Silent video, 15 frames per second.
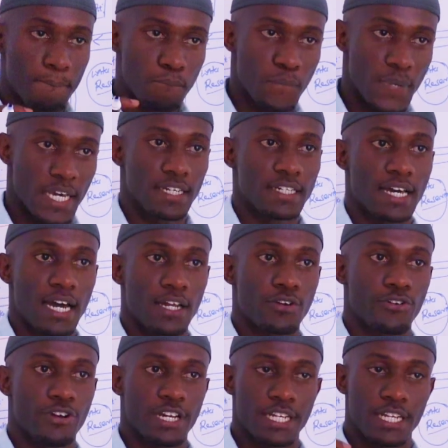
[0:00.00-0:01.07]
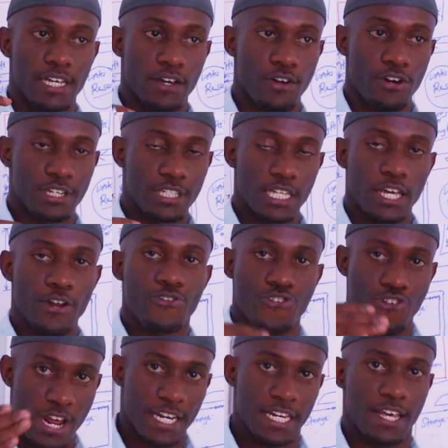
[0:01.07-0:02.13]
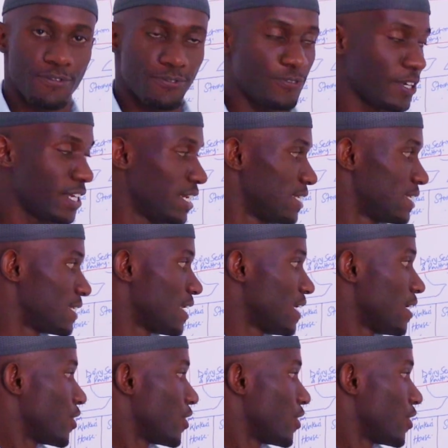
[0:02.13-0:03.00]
made and the ready feeds.